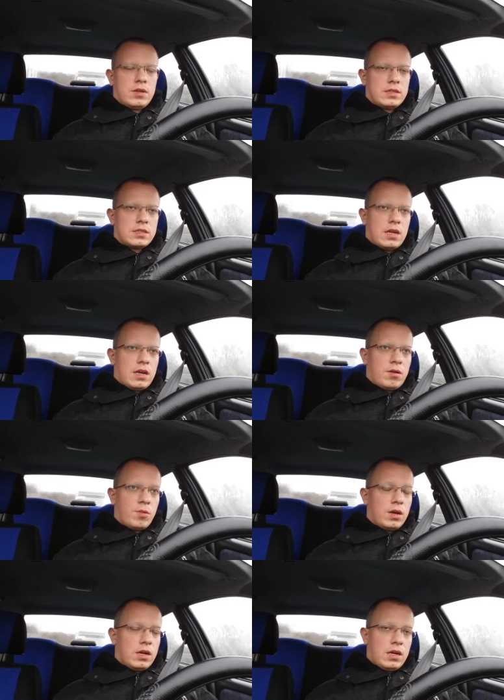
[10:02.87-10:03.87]
is
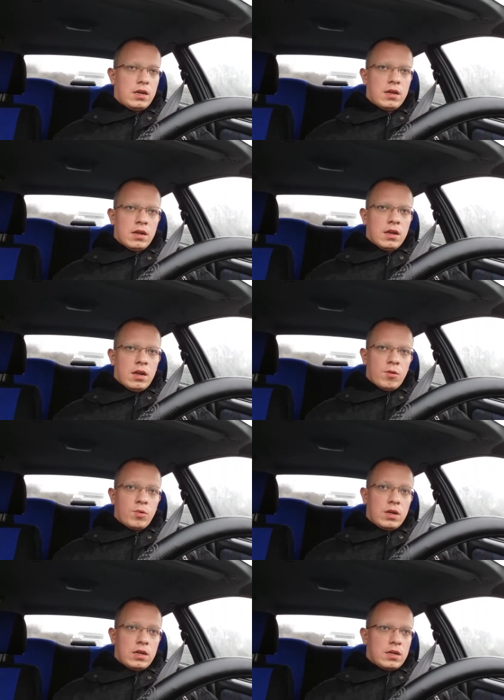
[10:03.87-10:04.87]
really
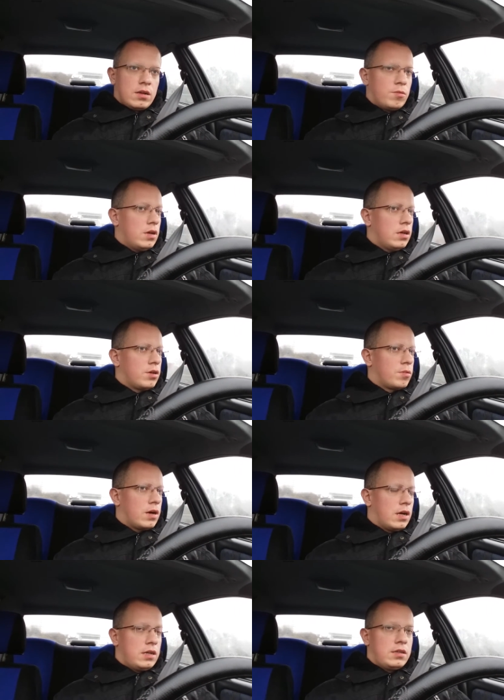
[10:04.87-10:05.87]
really
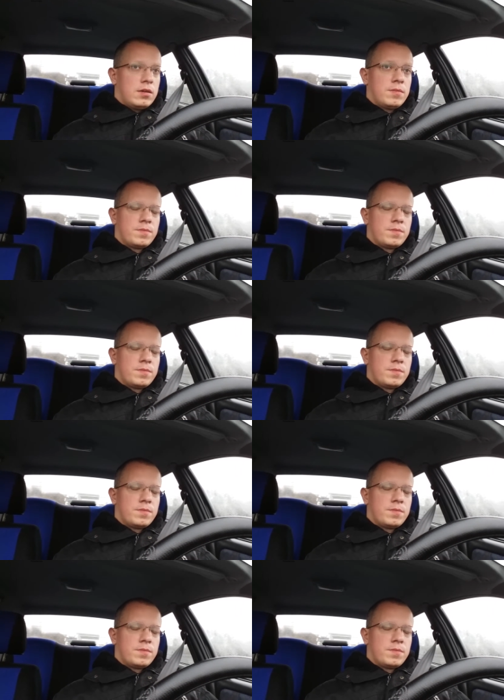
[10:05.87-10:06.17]
great.